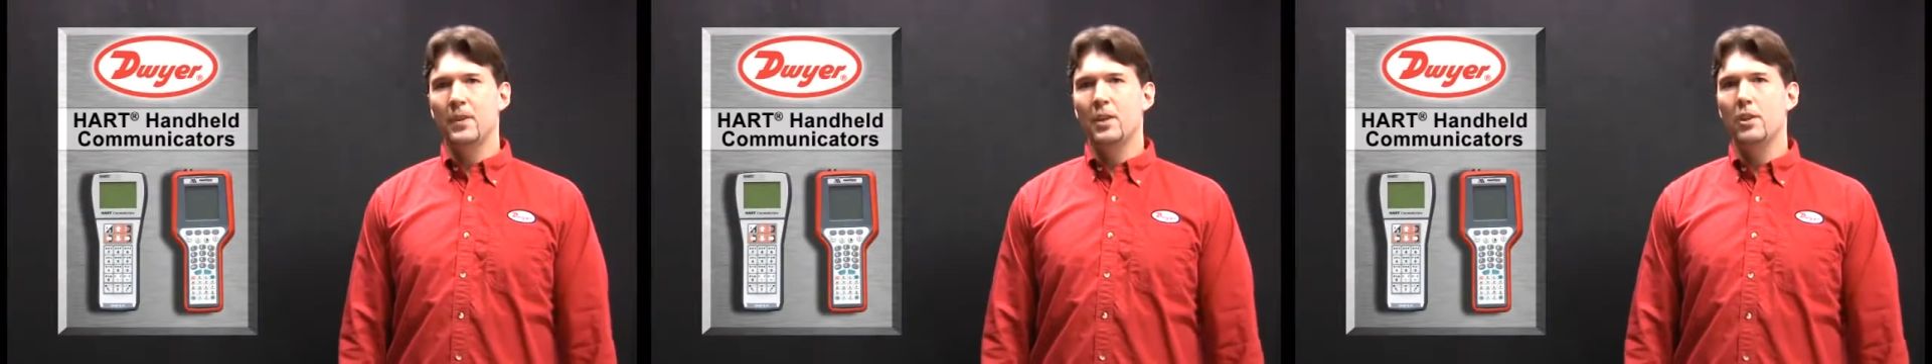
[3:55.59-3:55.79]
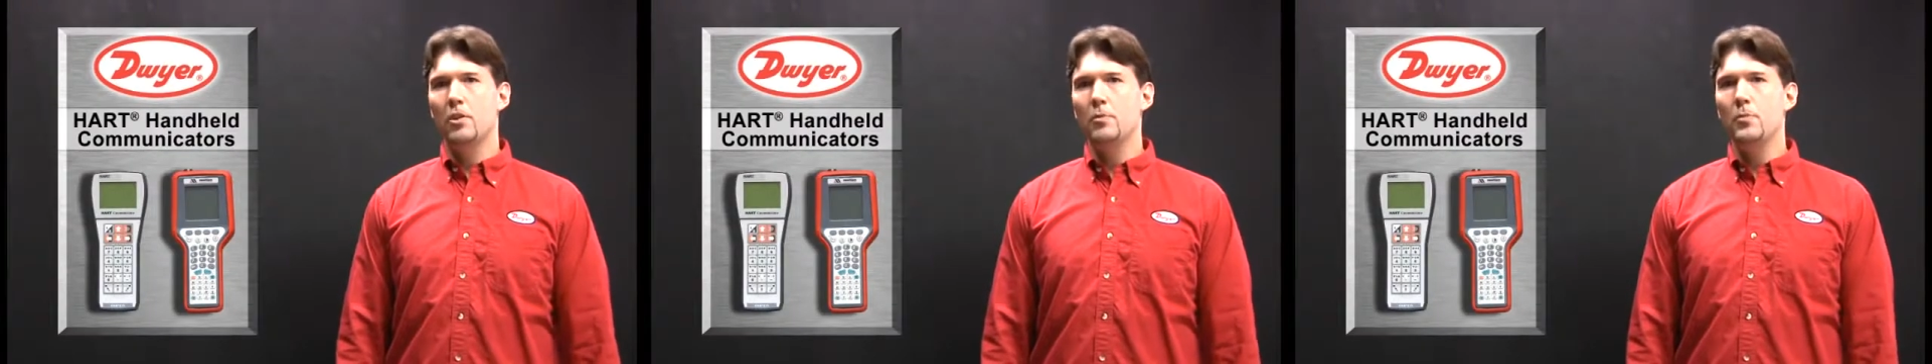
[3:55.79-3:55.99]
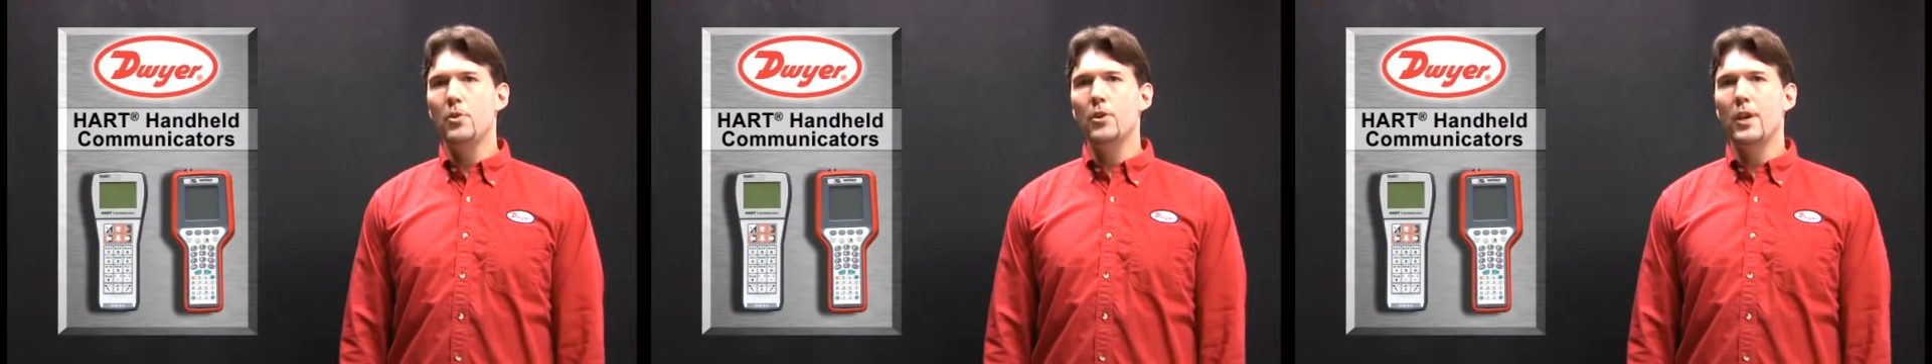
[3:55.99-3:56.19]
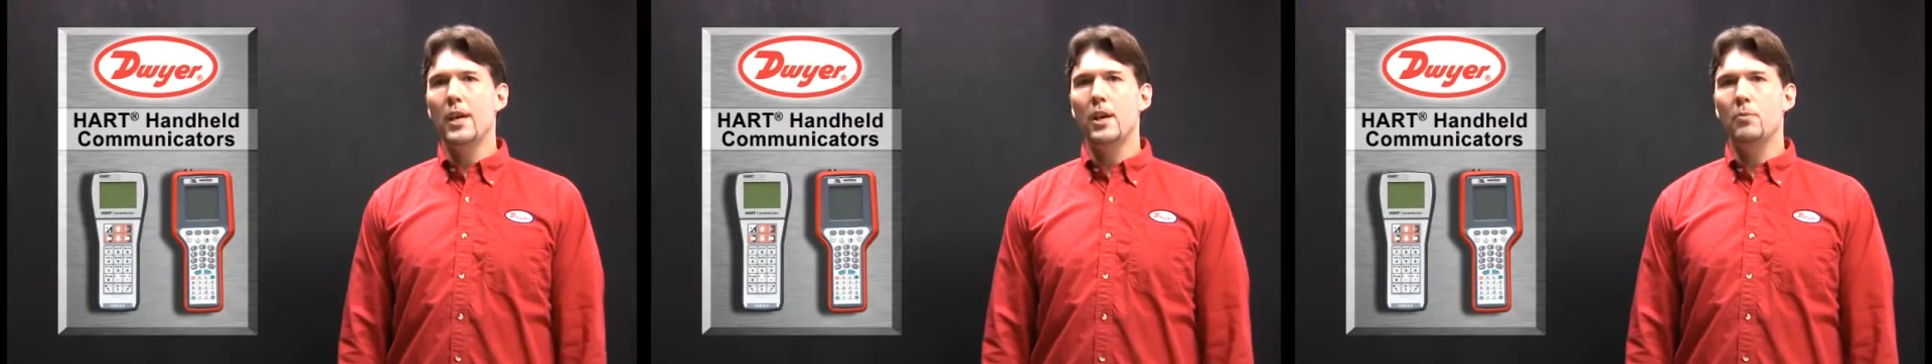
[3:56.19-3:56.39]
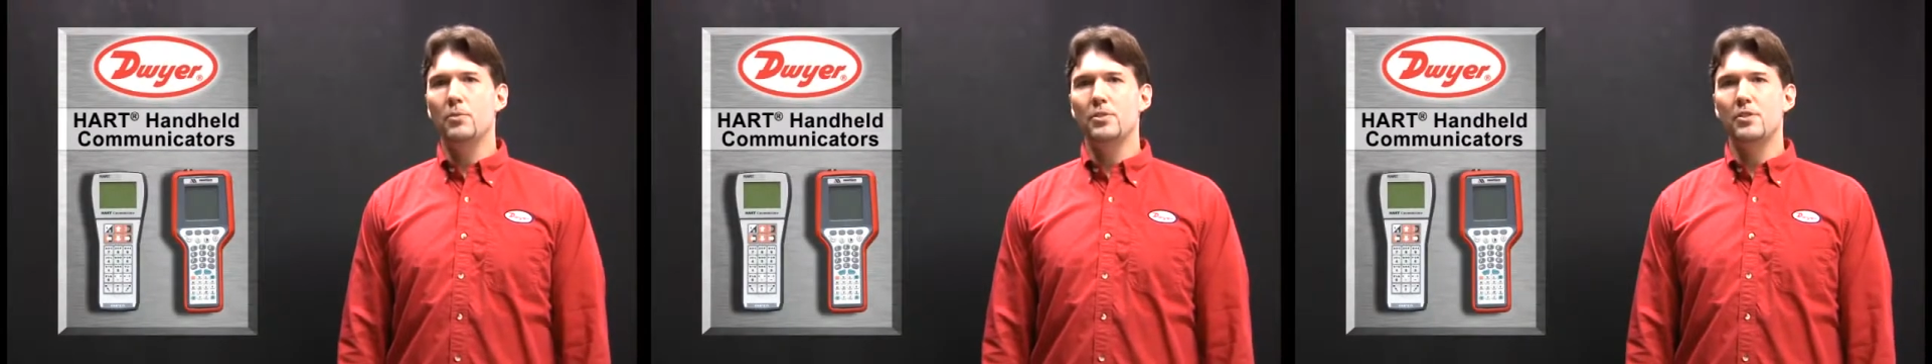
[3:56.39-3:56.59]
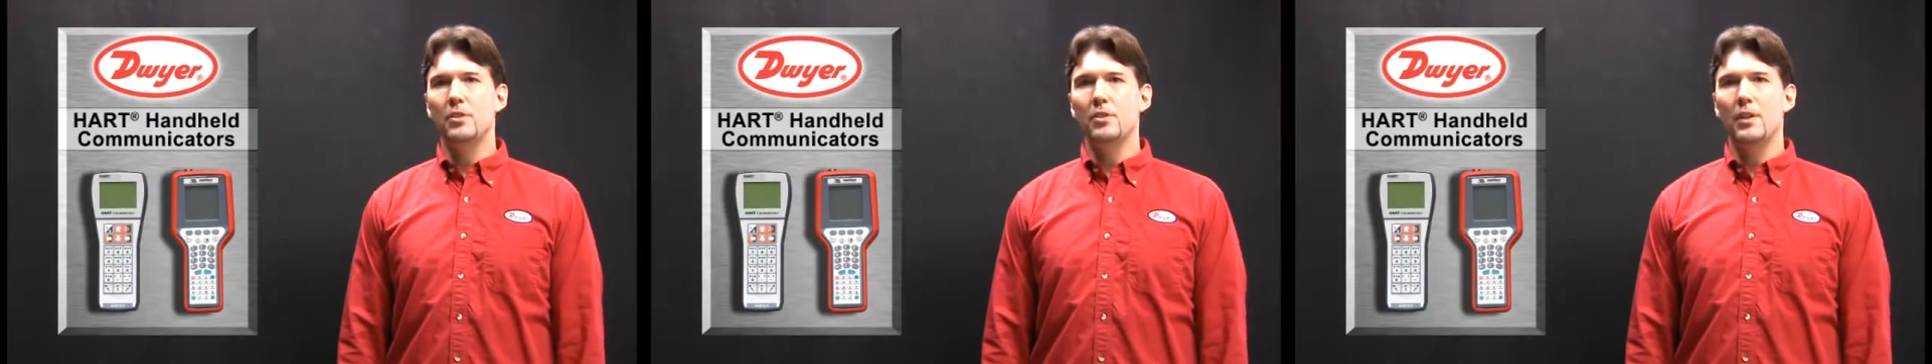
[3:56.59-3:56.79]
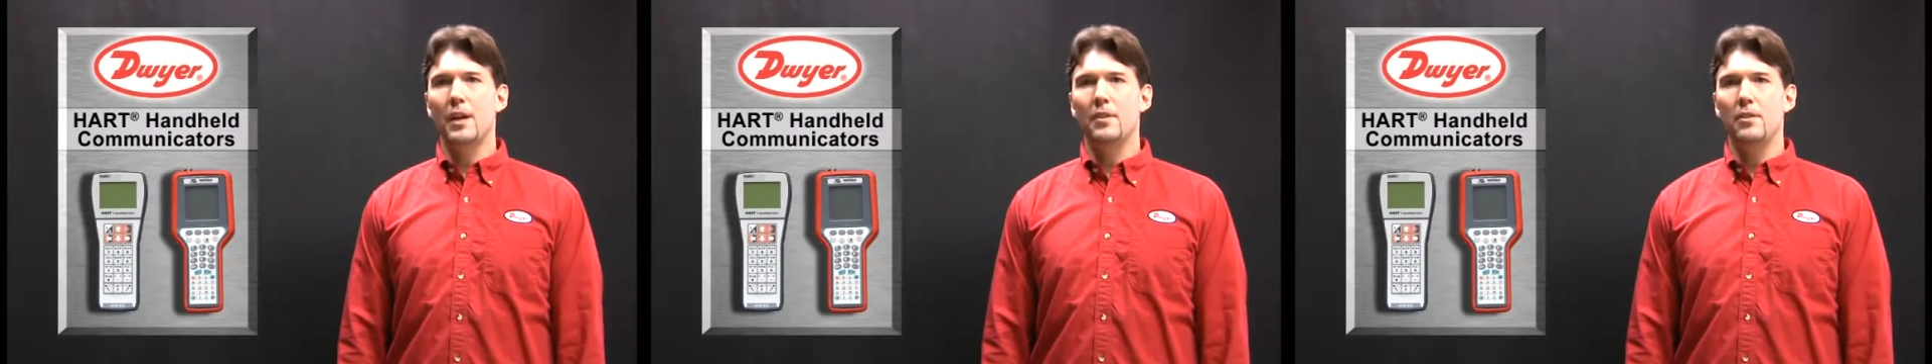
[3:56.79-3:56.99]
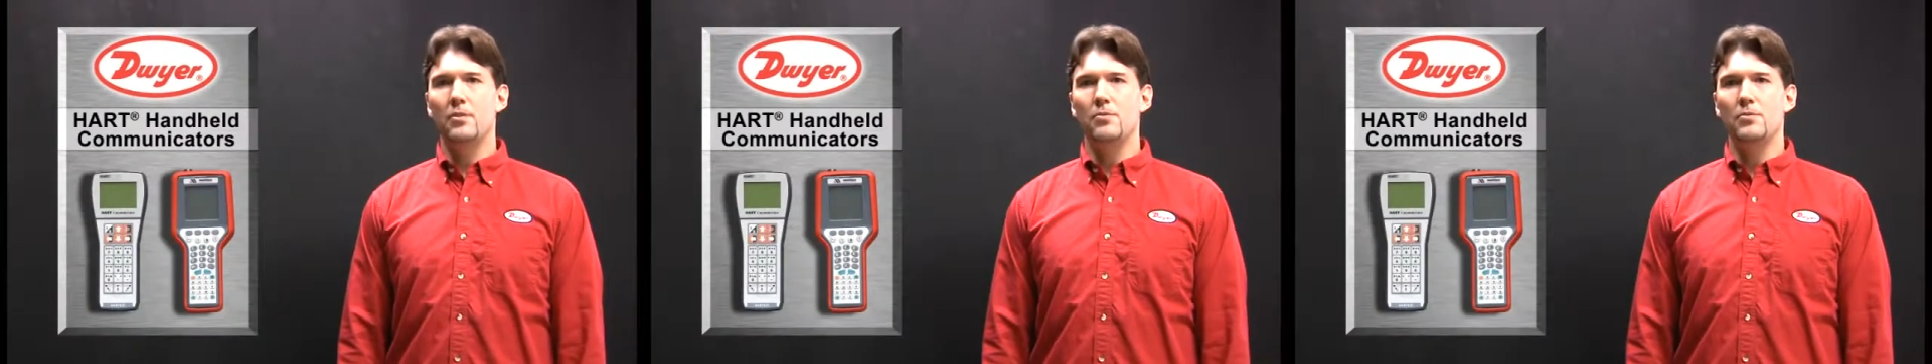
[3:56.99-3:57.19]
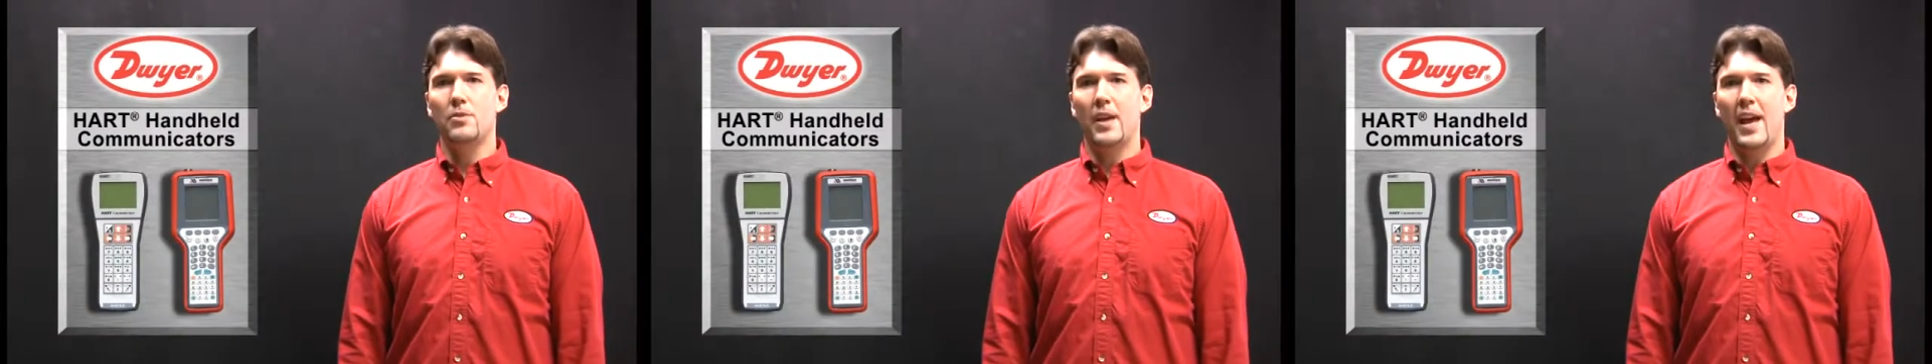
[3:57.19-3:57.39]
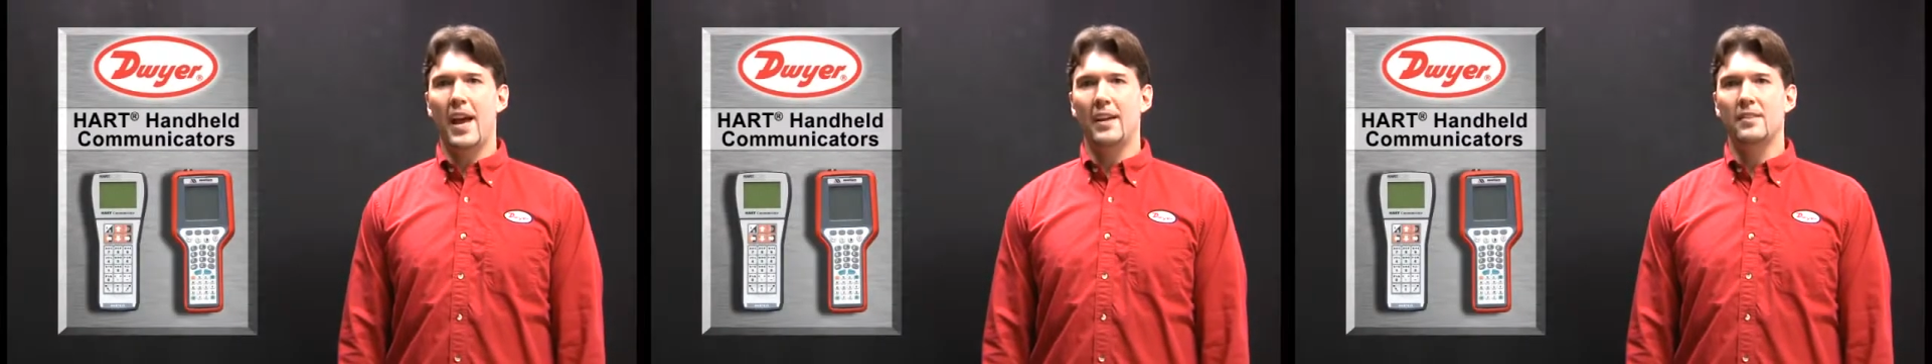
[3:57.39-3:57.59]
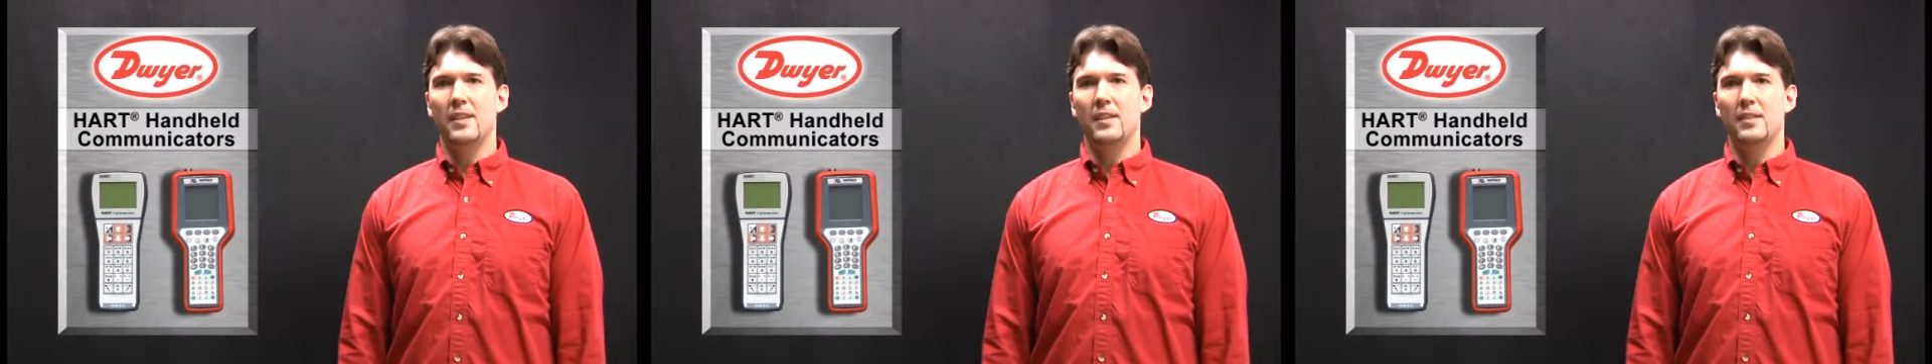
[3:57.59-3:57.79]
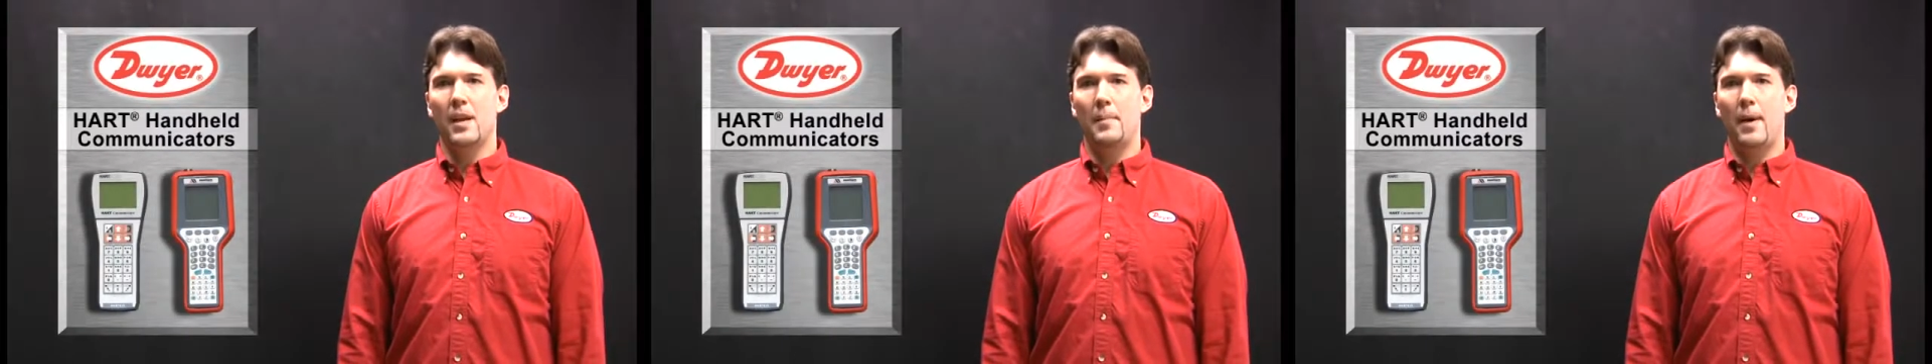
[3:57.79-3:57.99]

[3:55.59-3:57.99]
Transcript: The communicator will still allow the user to access